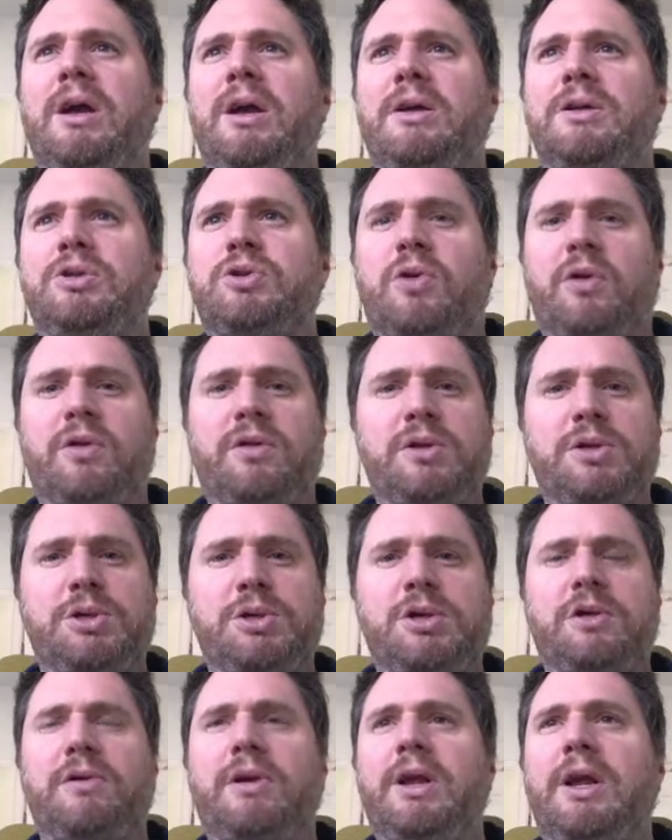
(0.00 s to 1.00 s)
Jonathan
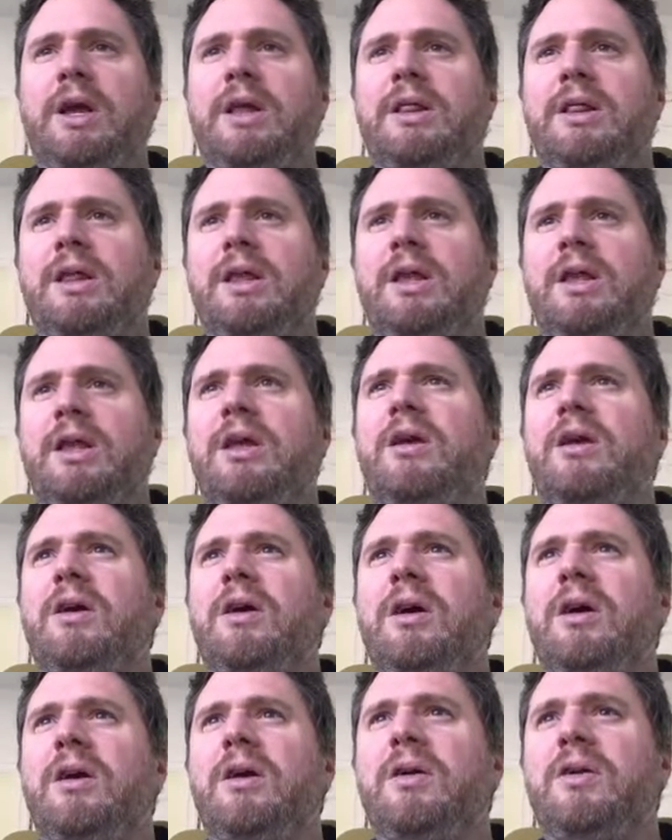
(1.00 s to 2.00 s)
Dury at the
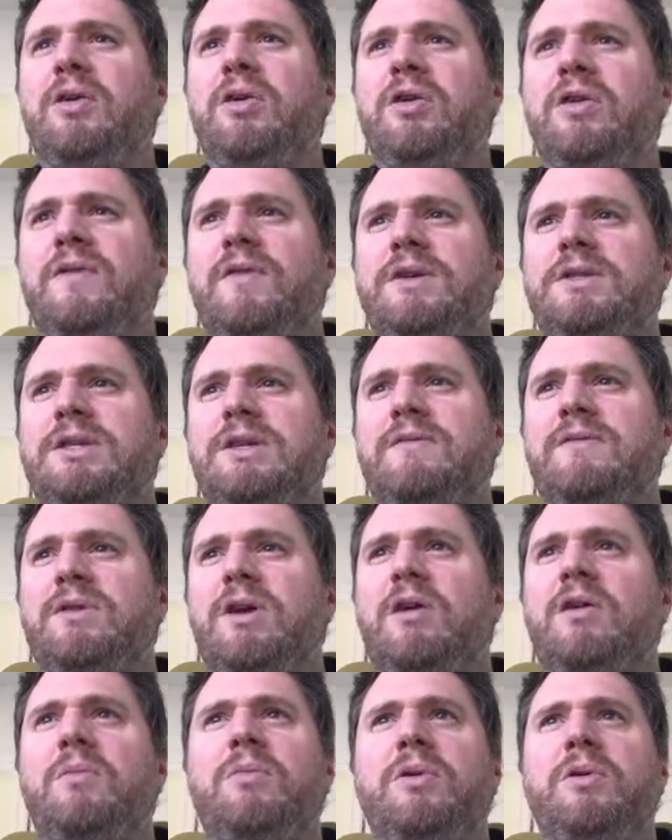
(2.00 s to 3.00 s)
University of
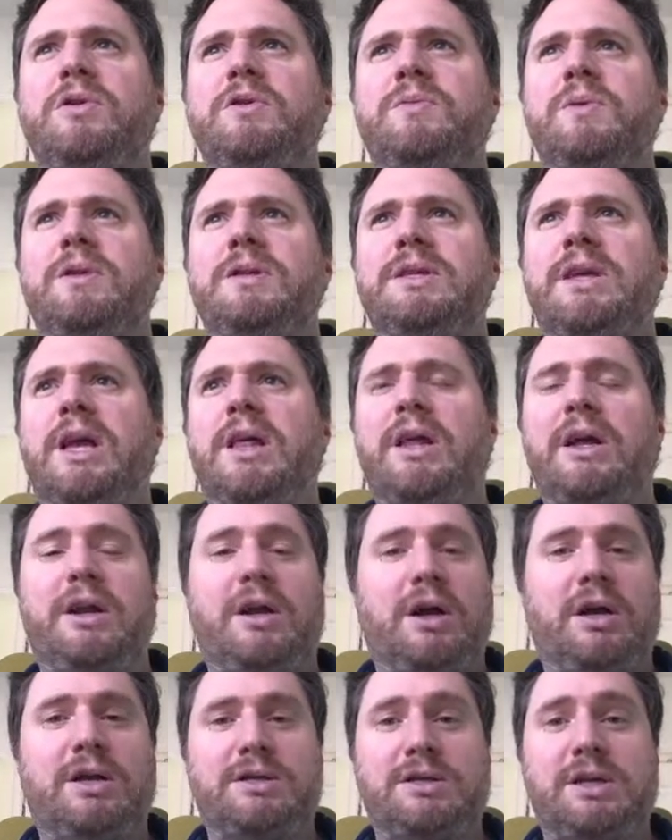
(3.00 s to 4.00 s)
Durham, who's put this together and
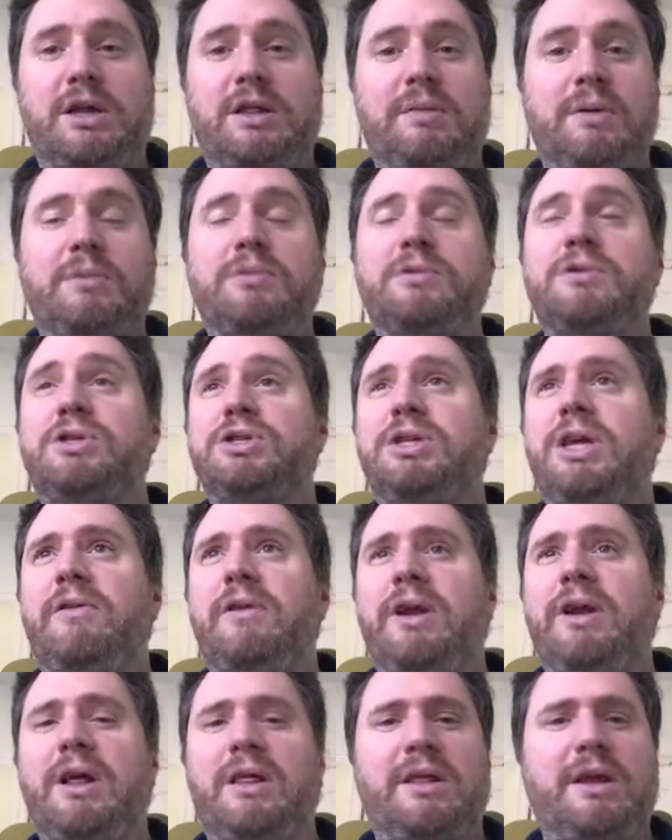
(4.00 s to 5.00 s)
asked other people to share
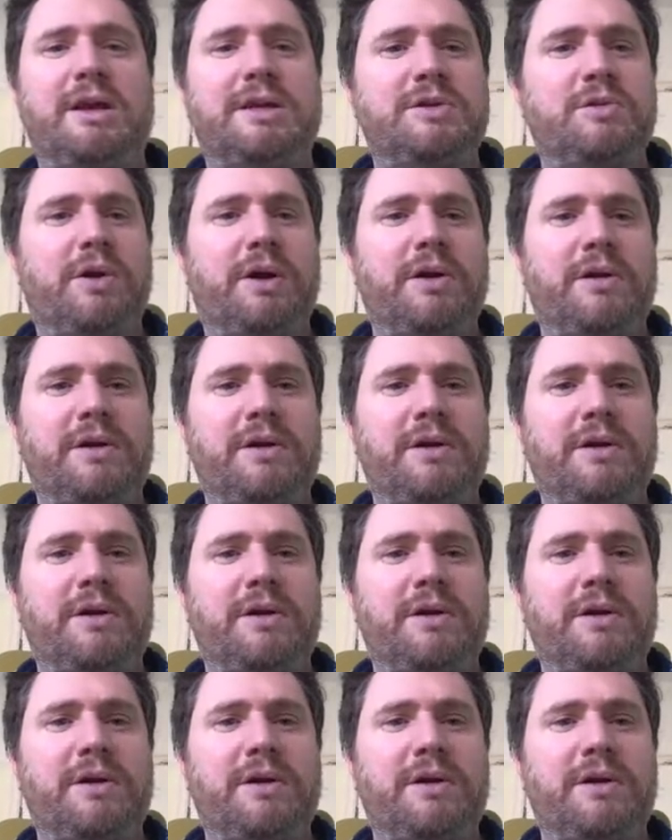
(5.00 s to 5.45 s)
it. I think it's quite a good